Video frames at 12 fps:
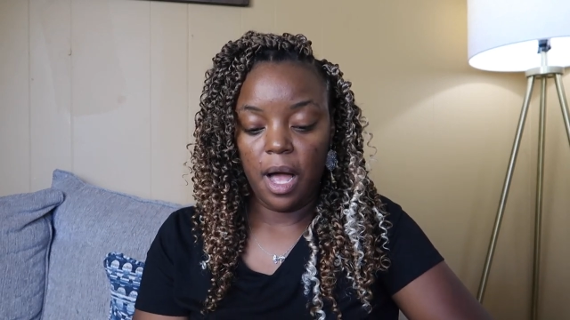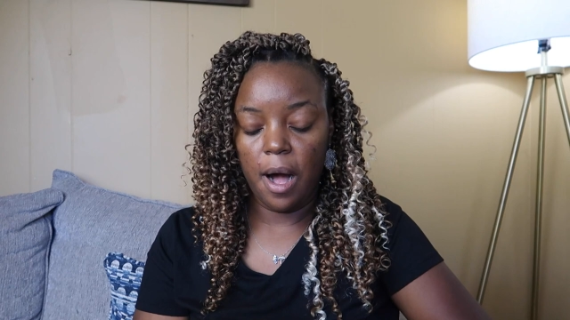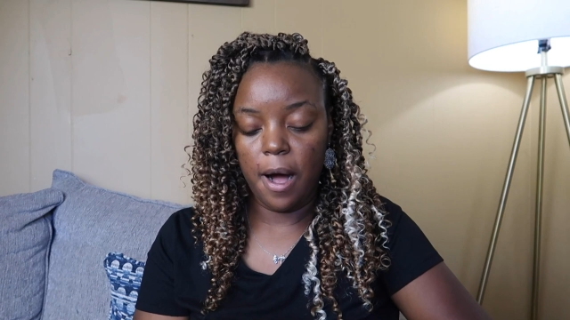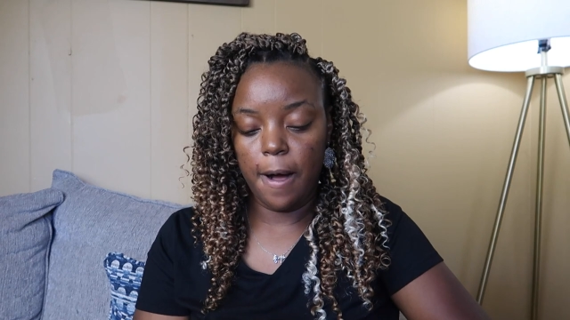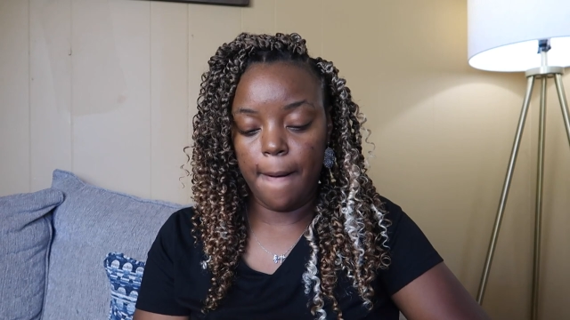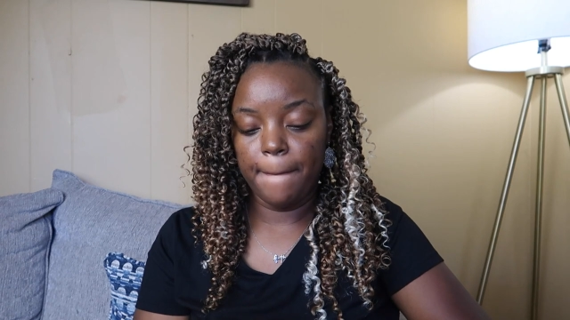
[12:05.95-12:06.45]

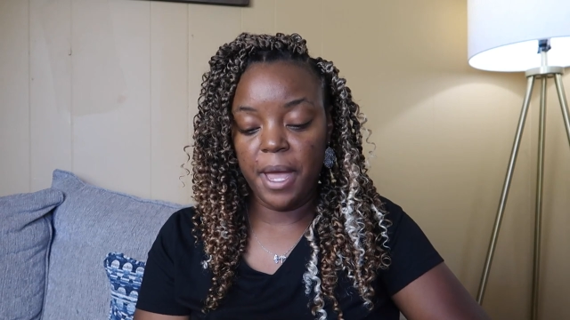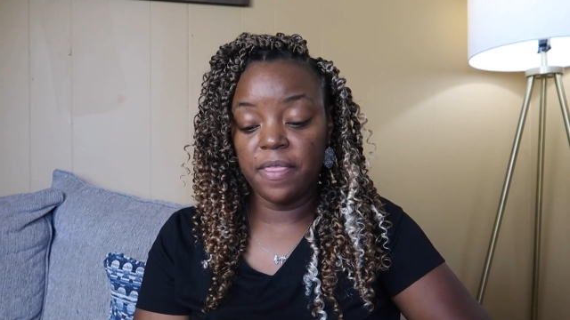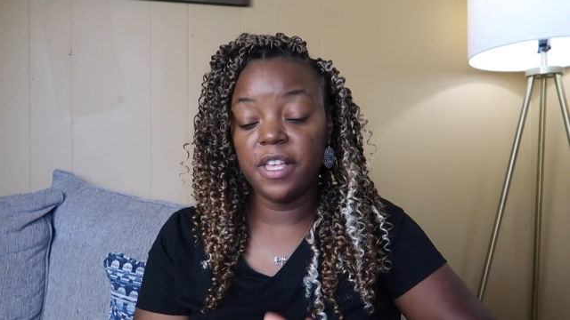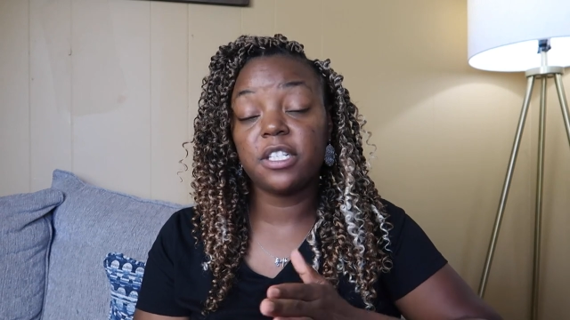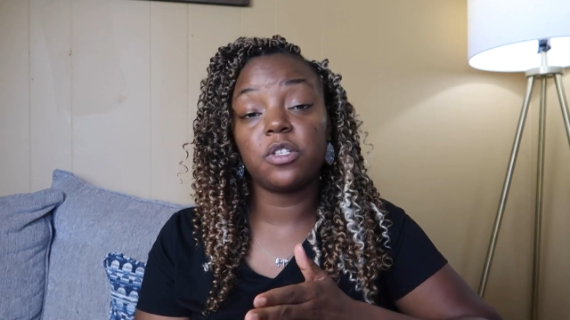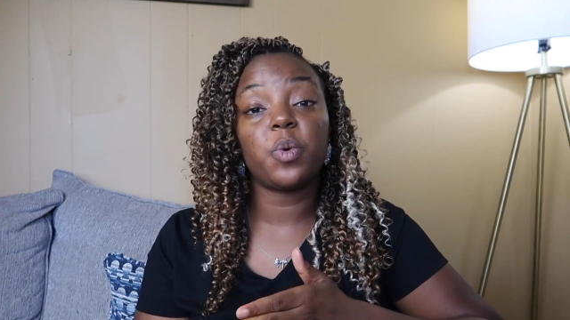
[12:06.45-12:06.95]
um
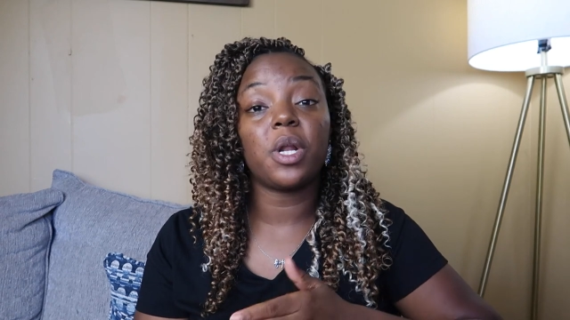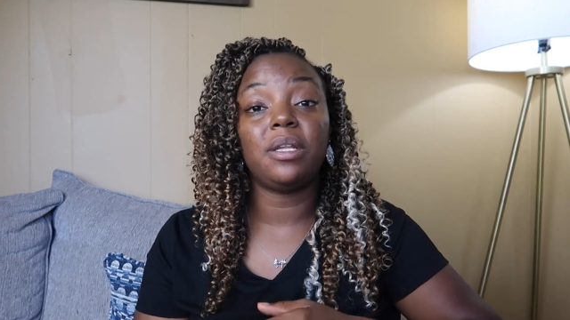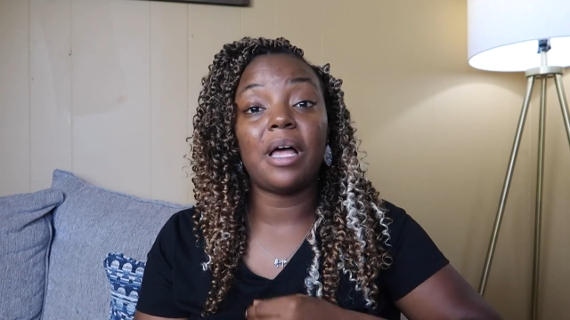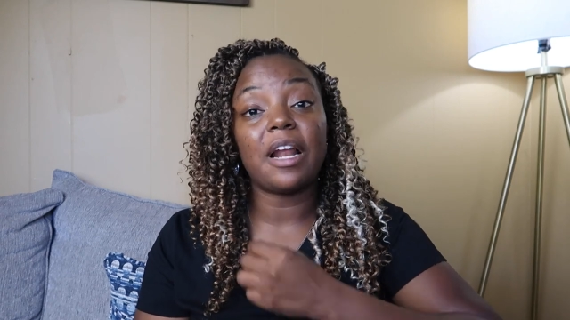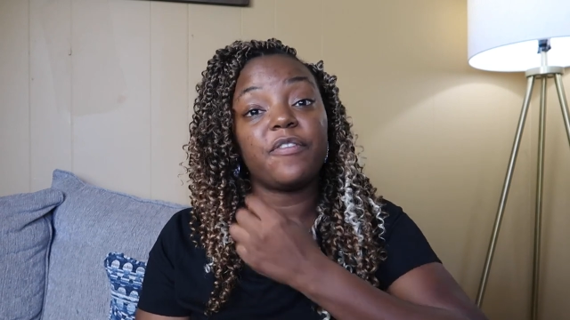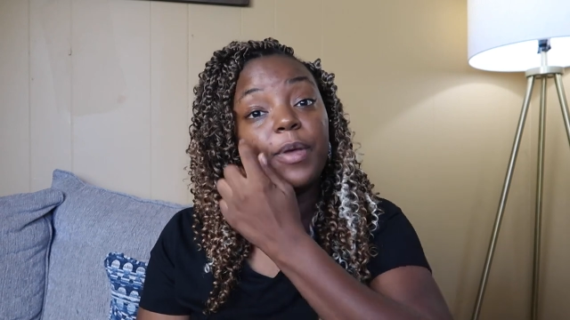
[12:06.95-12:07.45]
and this is what a
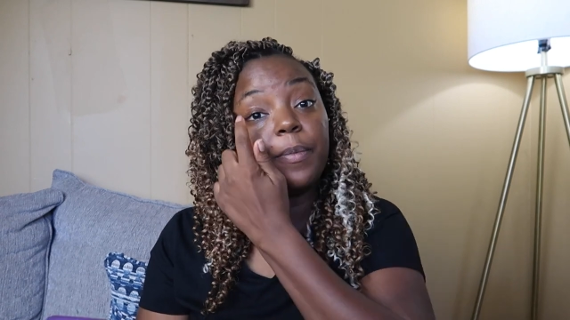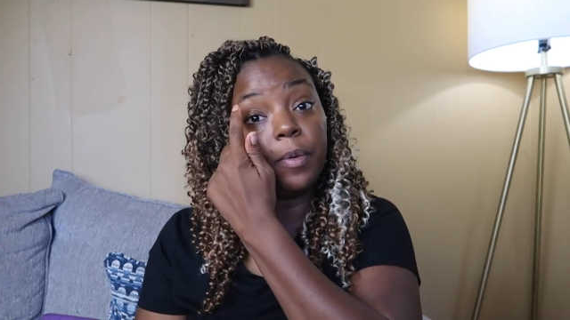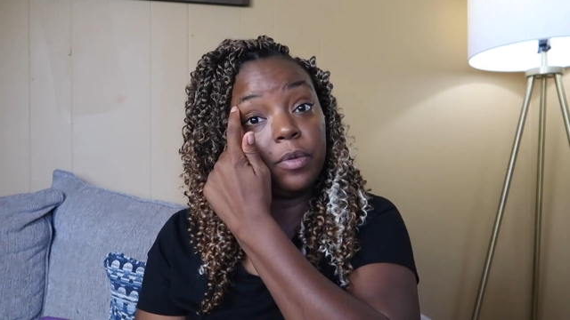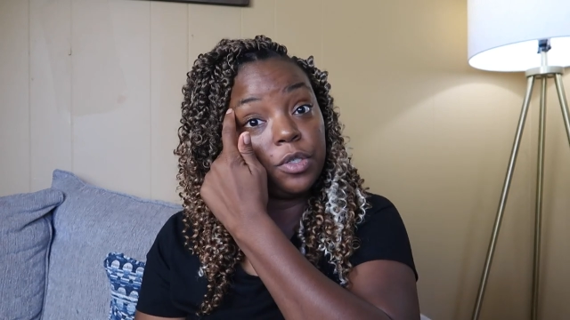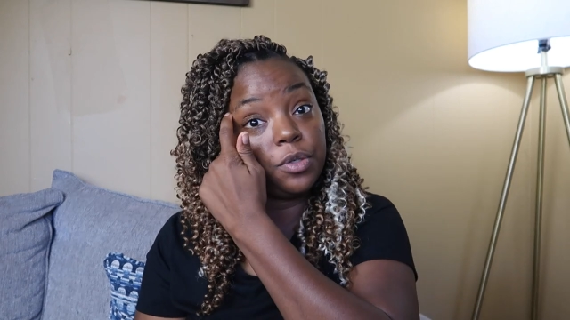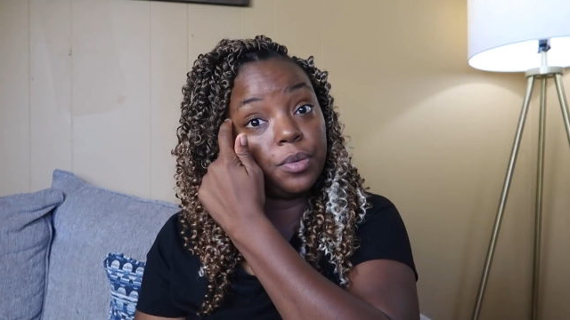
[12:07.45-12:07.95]
lot of
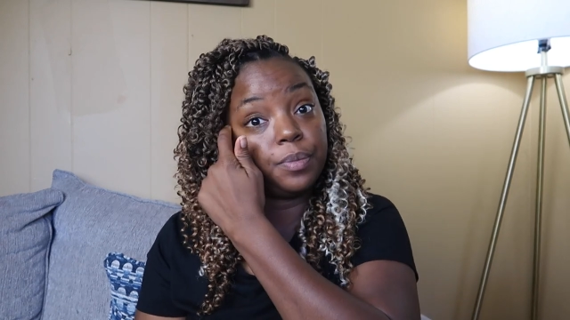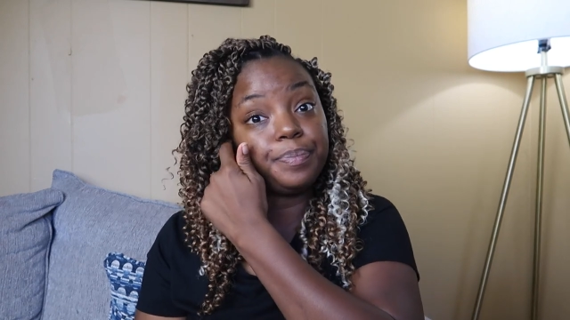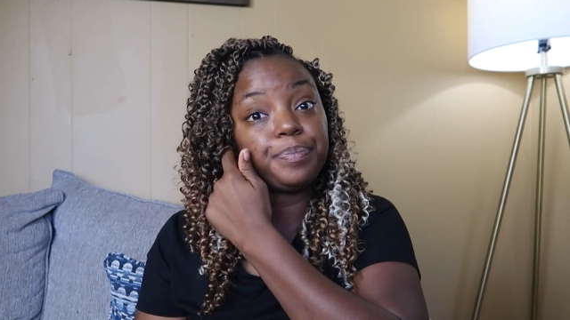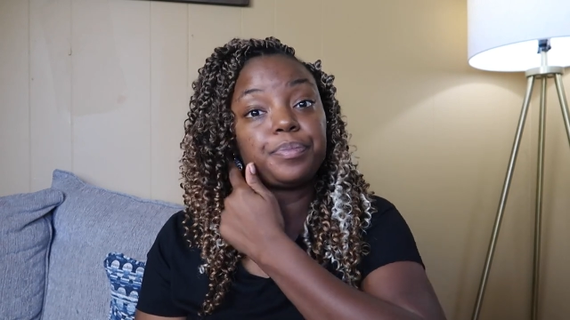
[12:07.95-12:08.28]
people do